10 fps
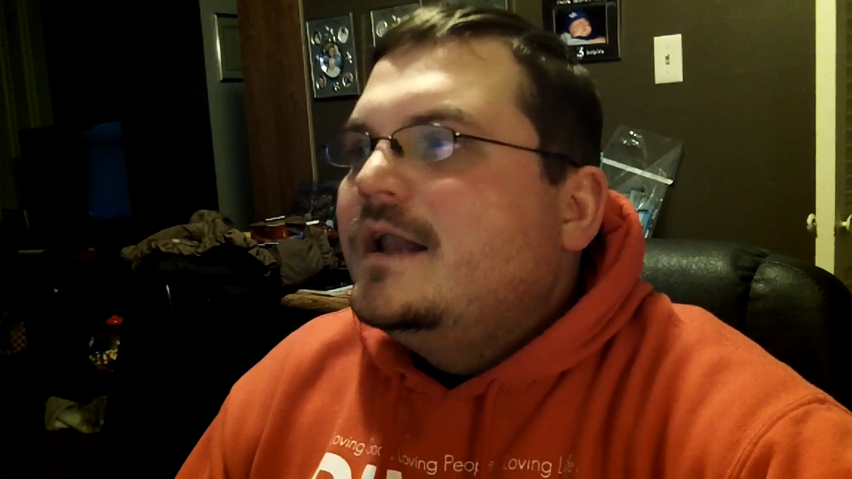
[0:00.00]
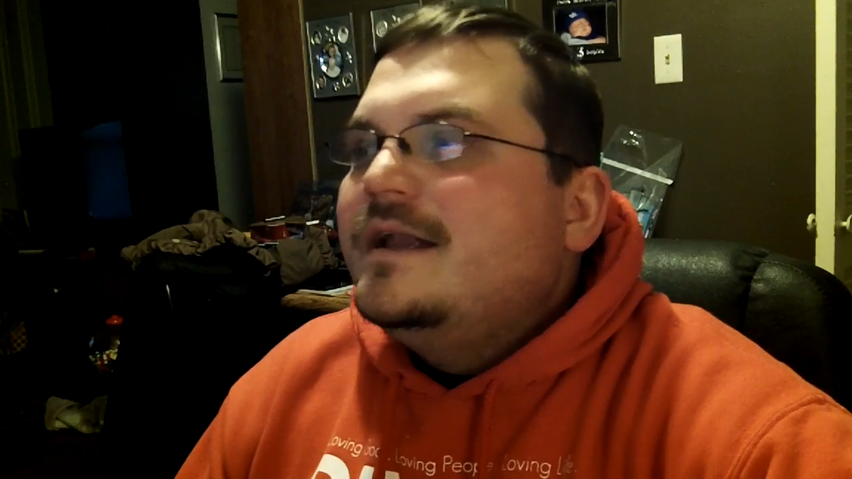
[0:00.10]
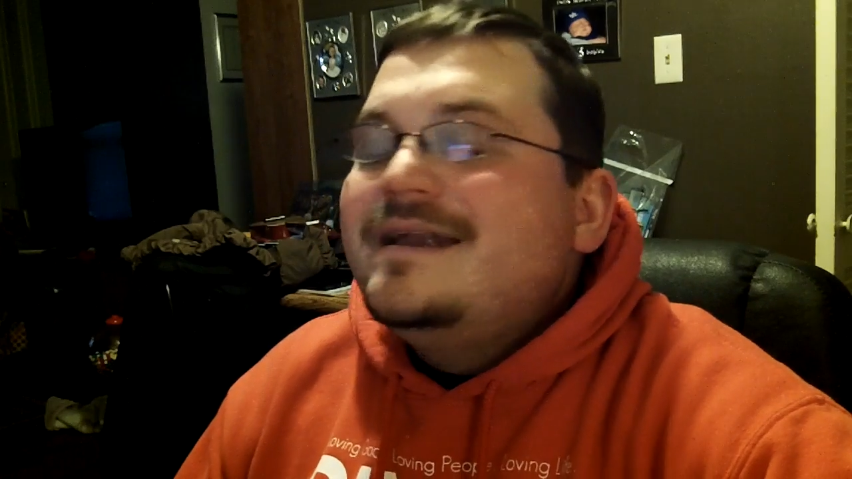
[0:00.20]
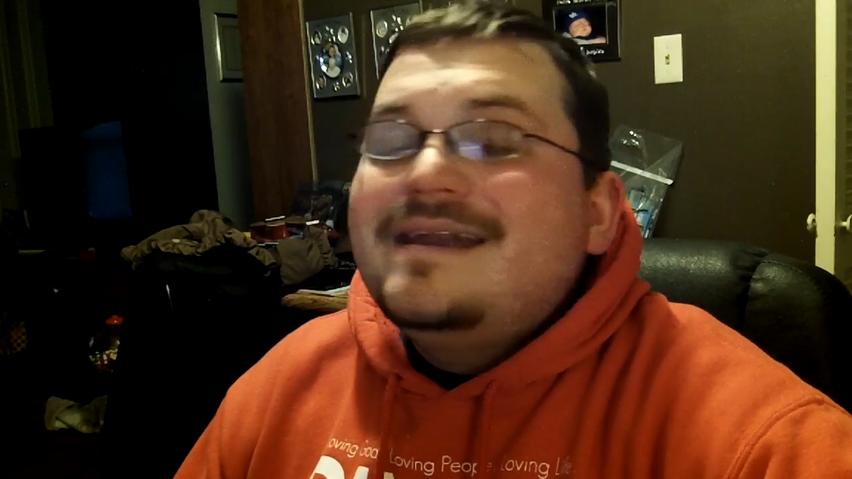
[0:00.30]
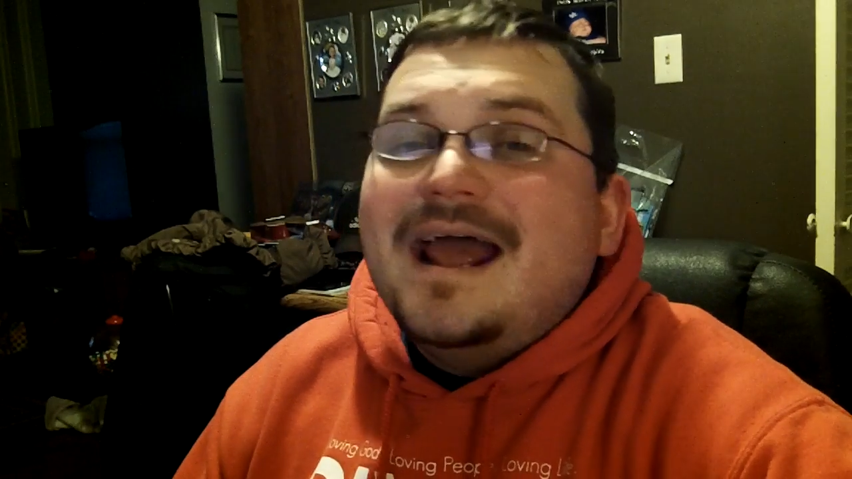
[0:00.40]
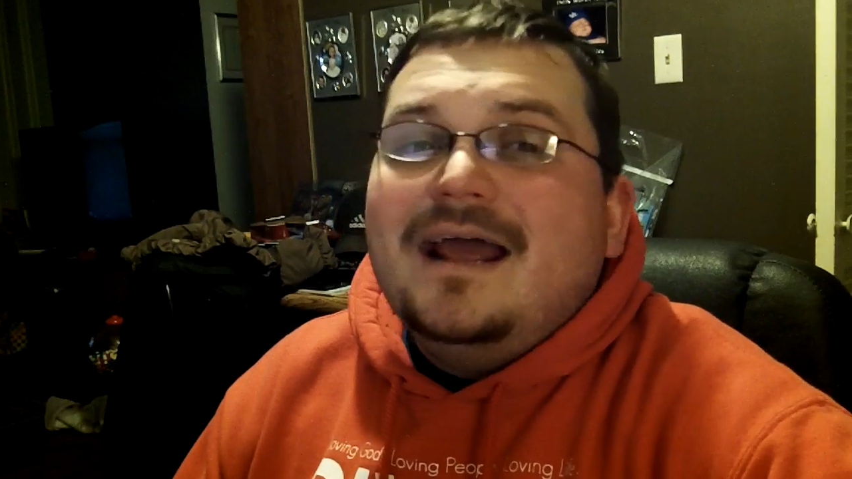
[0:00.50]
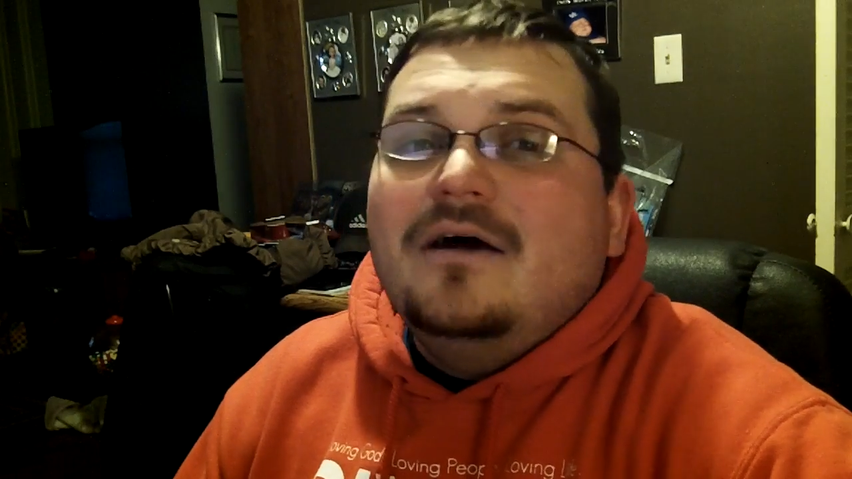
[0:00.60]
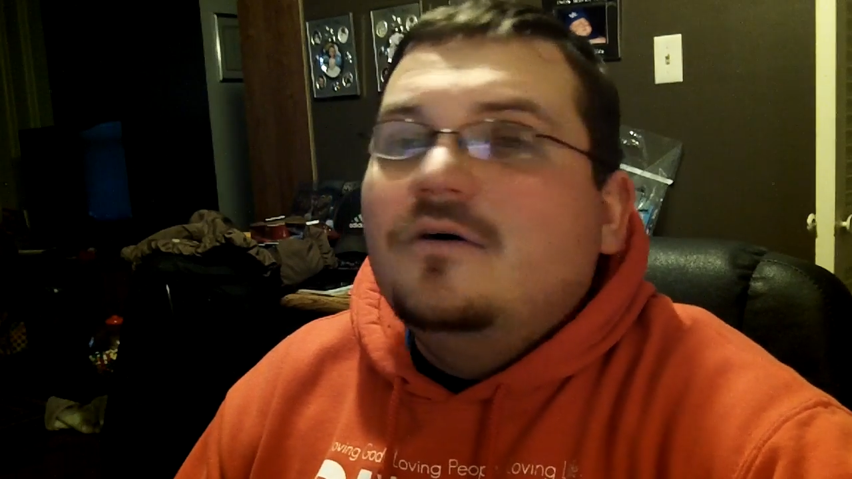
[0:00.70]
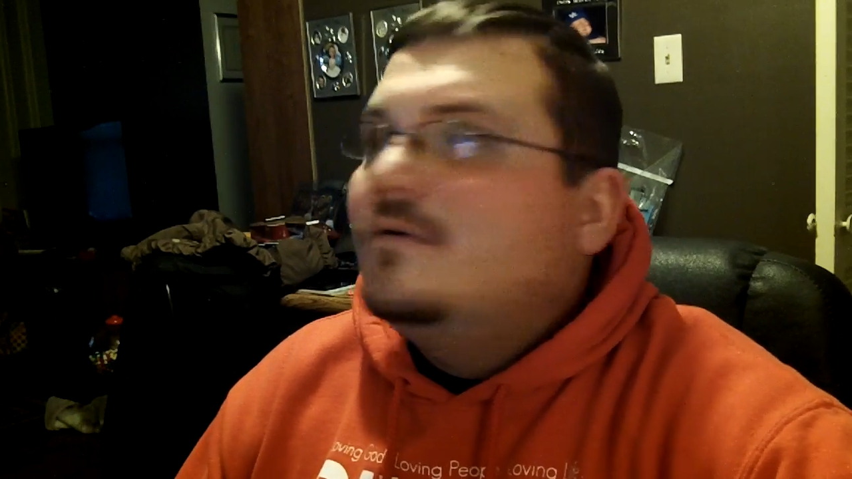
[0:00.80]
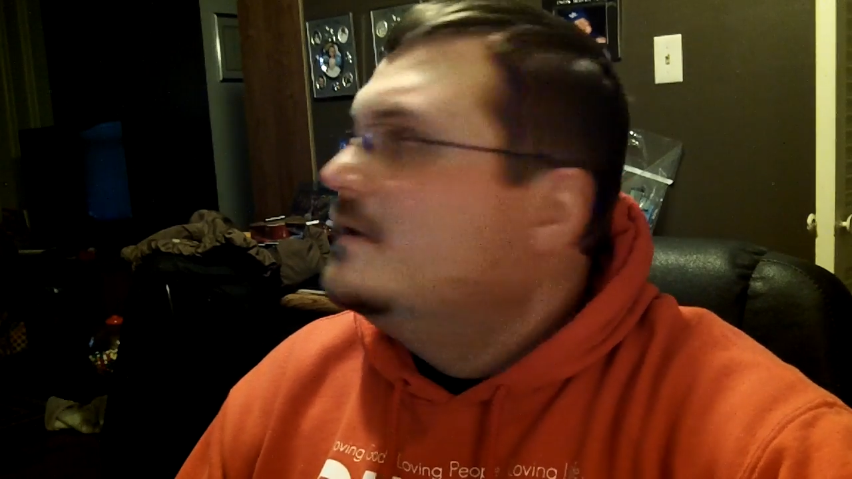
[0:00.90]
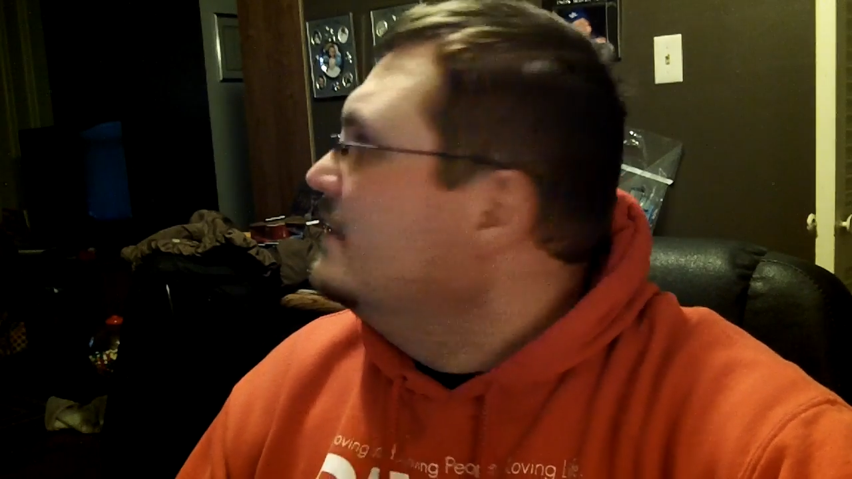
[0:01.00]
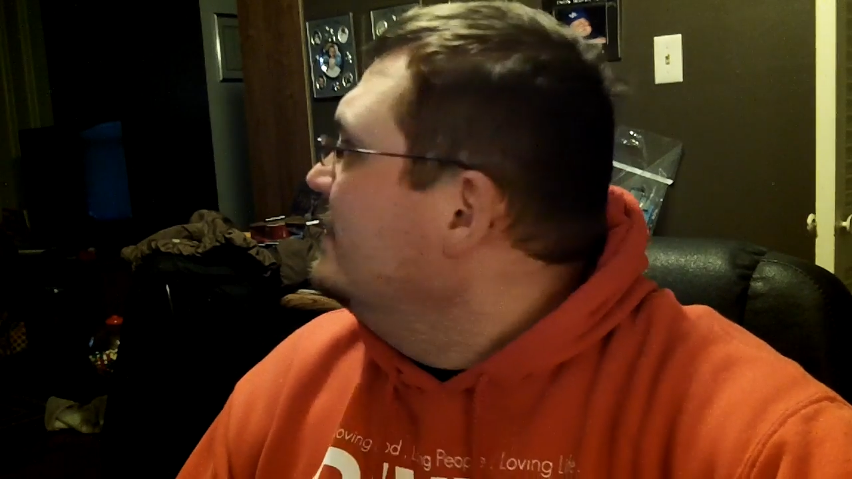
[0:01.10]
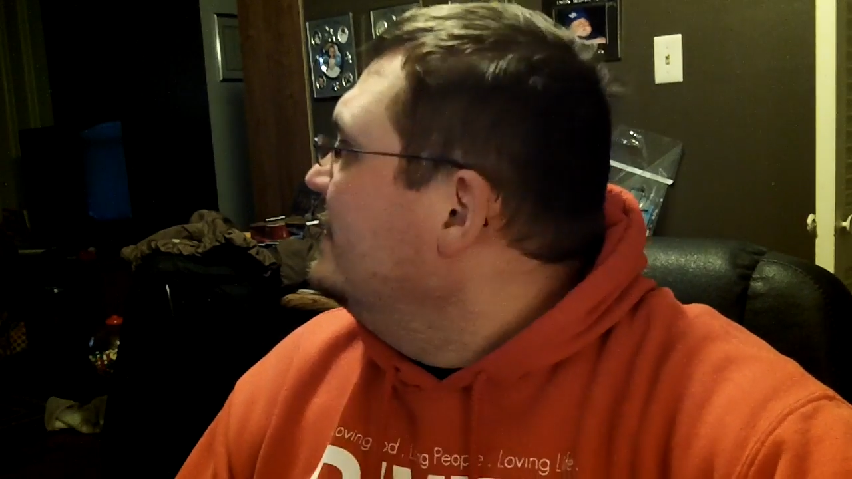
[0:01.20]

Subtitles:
Now